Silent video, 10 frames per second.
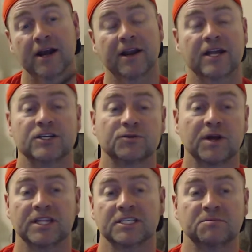And I just
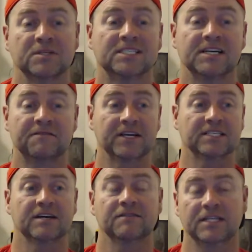read the
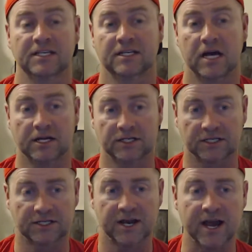specifics of it
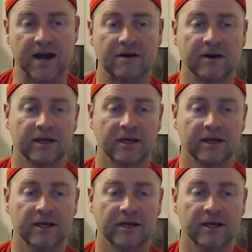just now.